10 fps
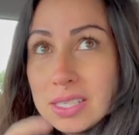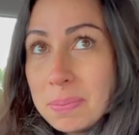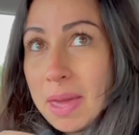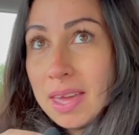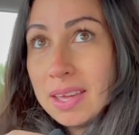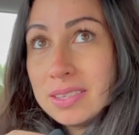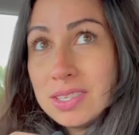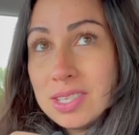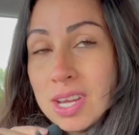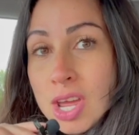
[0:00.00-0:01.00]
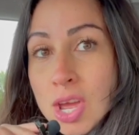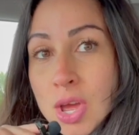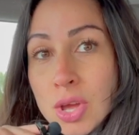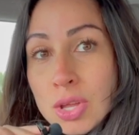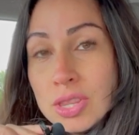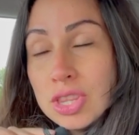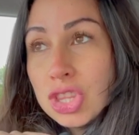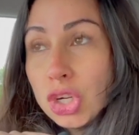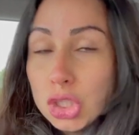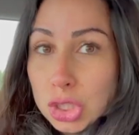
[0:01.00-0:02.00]
spent
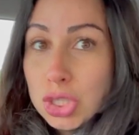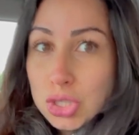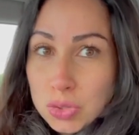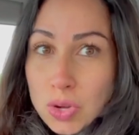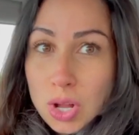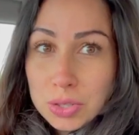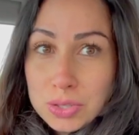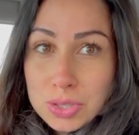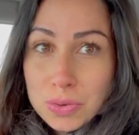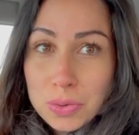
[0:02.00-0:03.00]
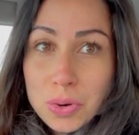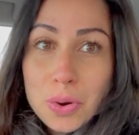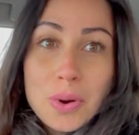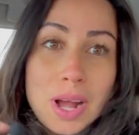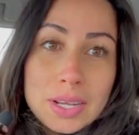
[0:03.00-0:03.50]
$32 total.